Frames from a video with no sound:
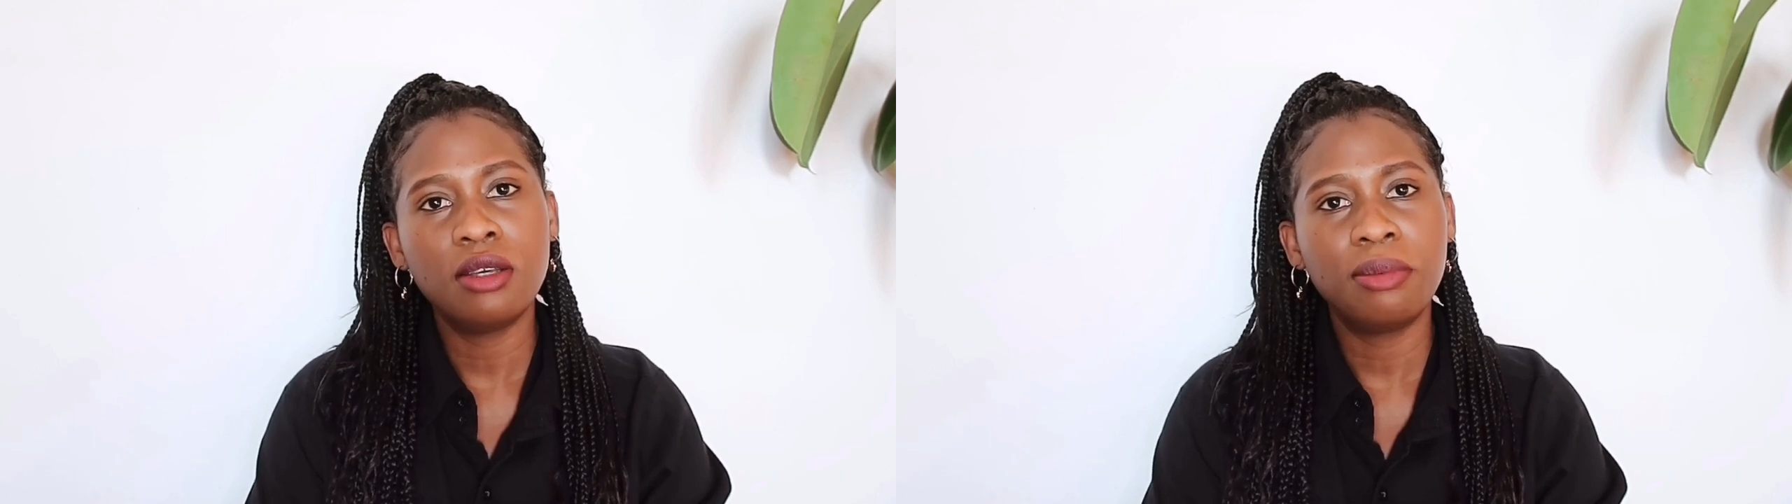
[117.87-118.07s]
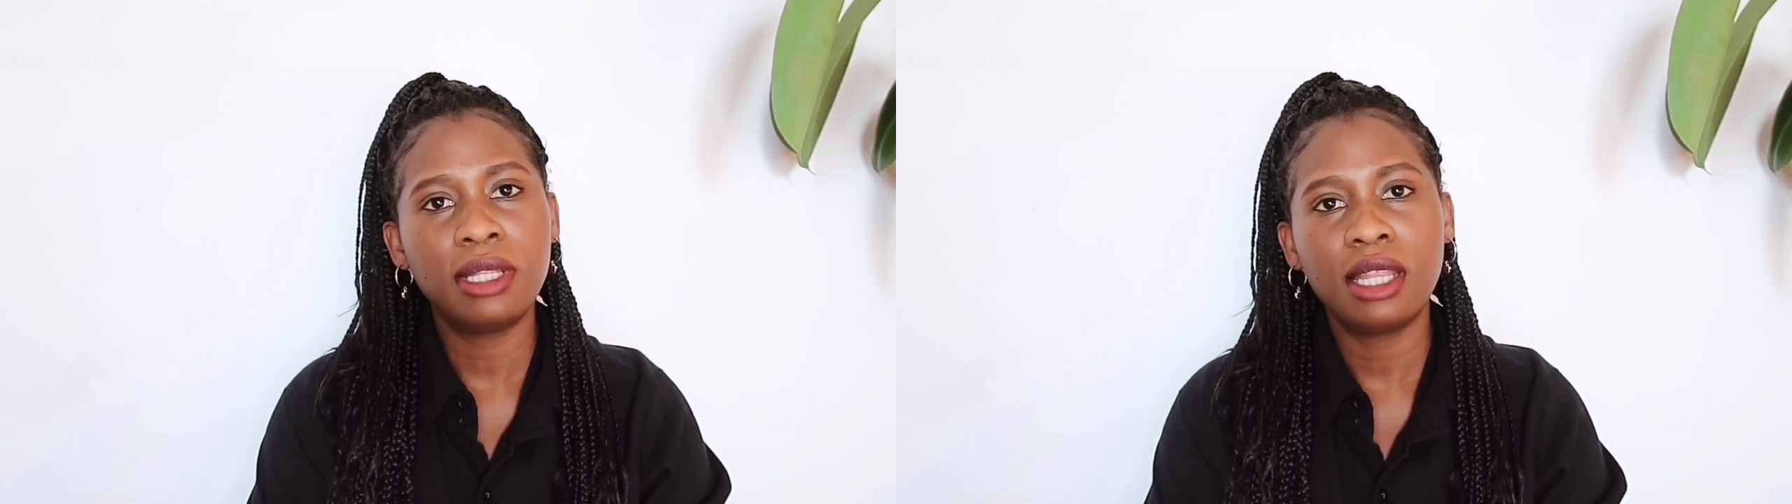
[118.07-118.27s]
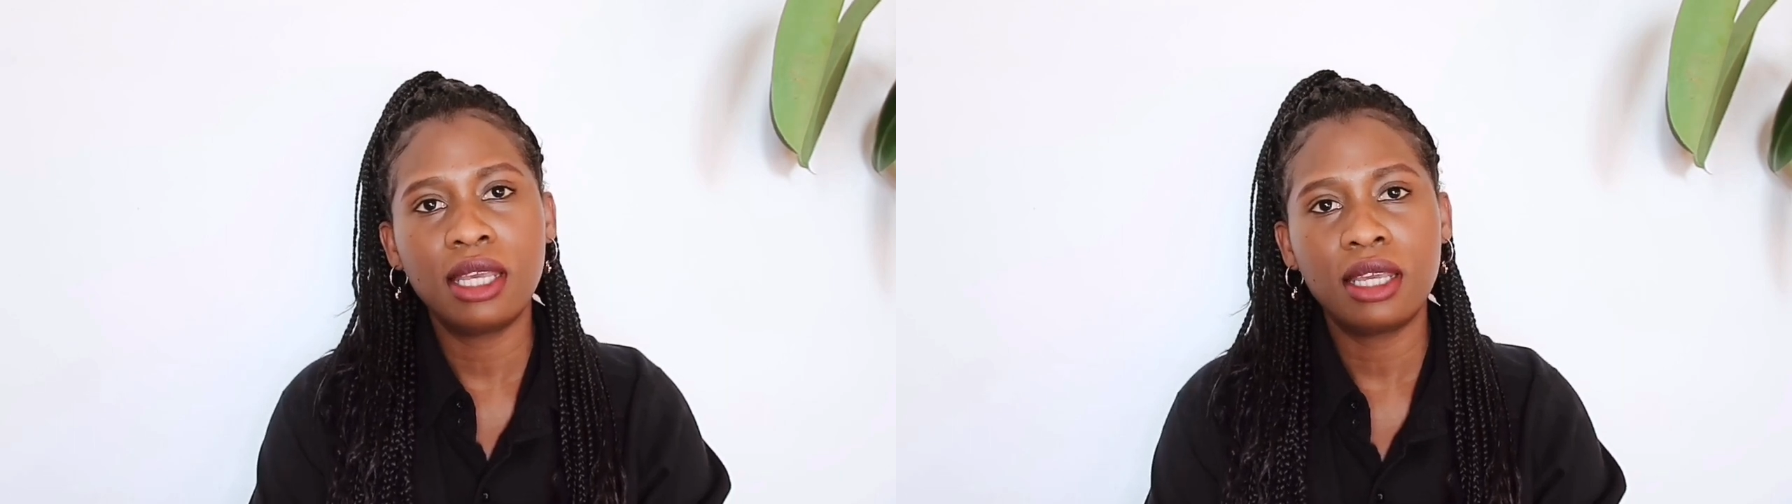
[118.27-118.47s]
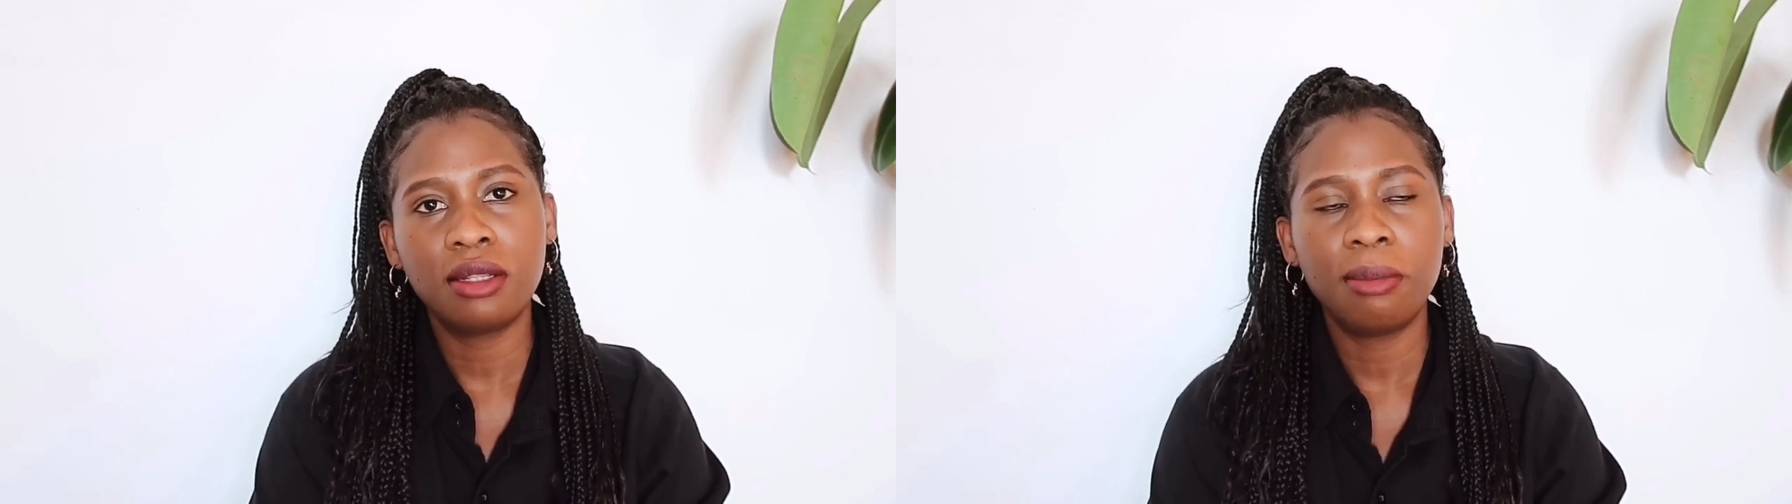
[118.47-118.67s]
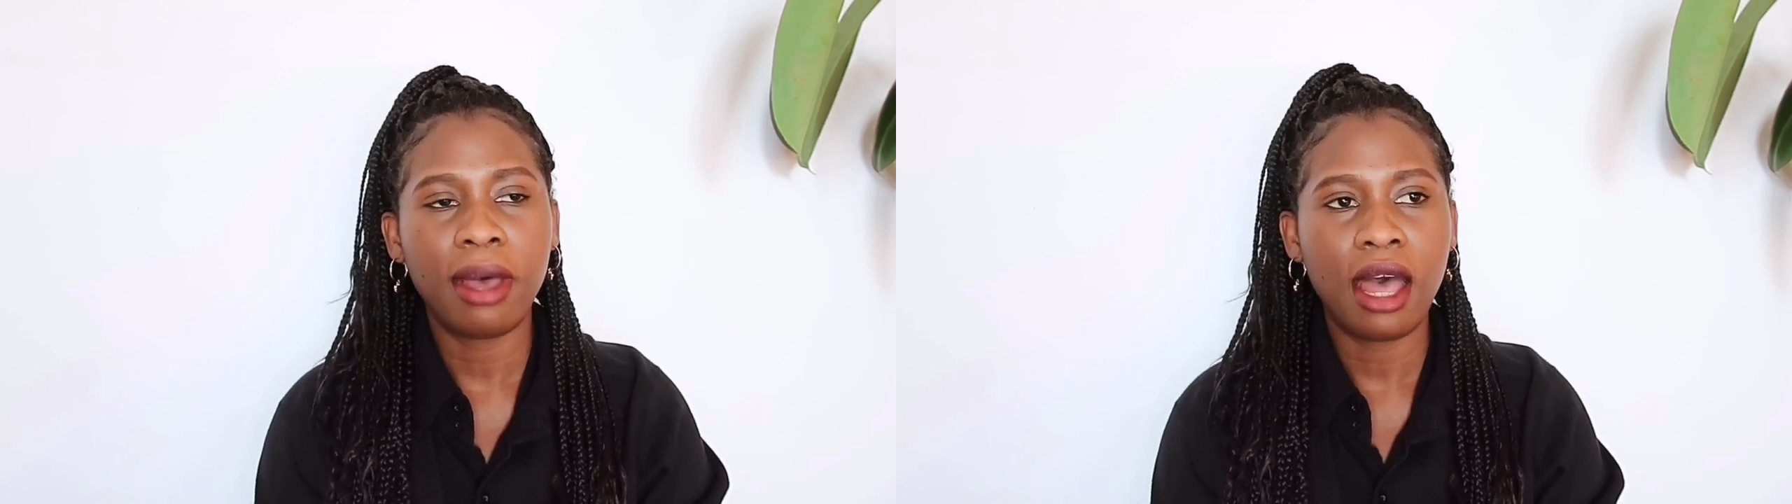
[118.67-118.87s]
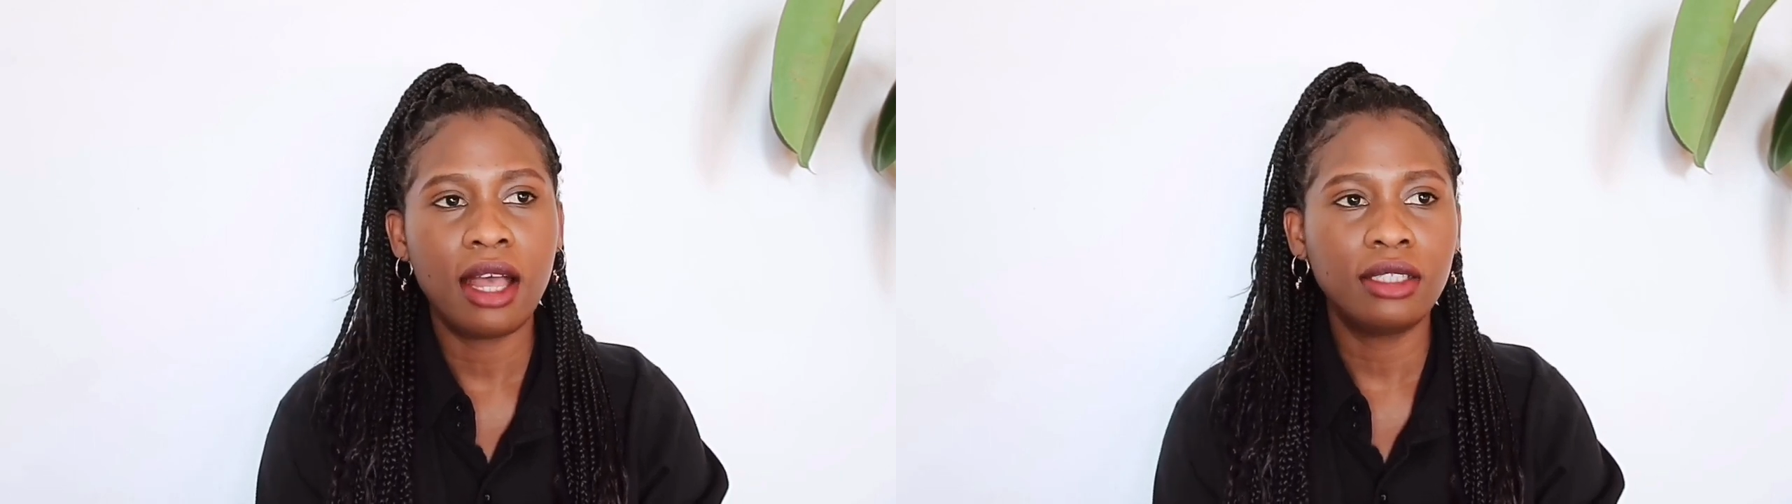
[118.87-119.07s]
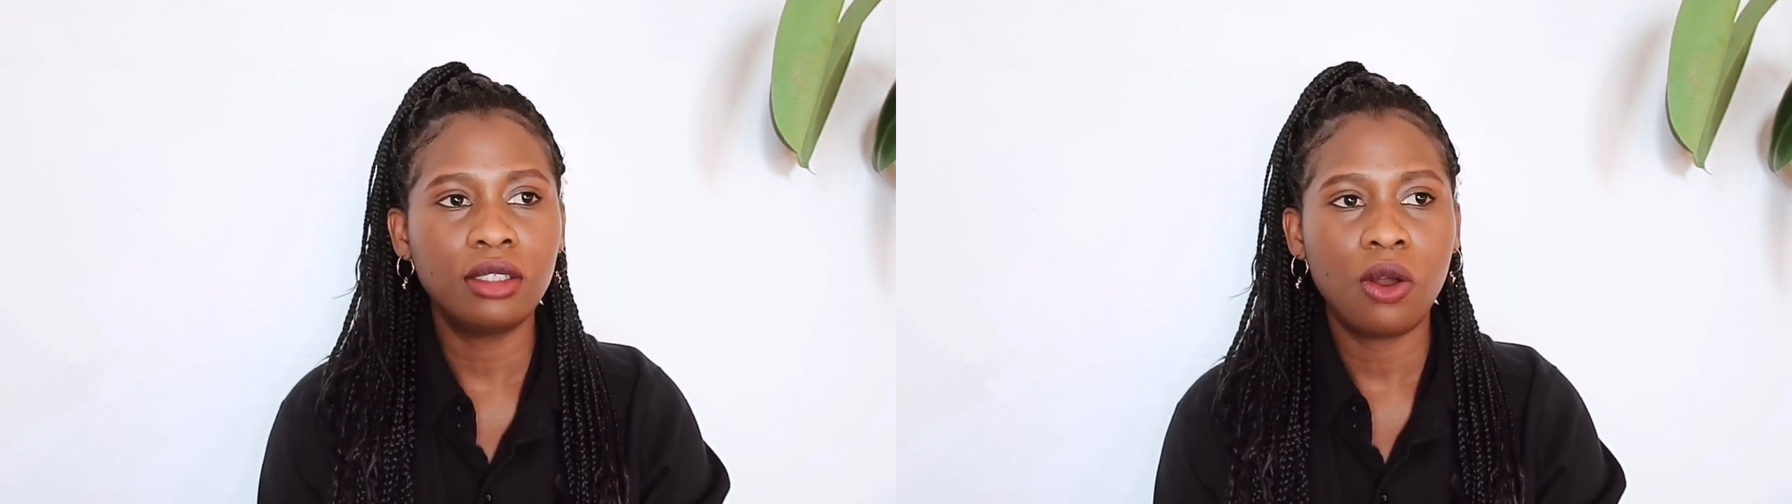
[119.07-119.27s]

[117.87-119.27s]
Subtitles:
be taken bad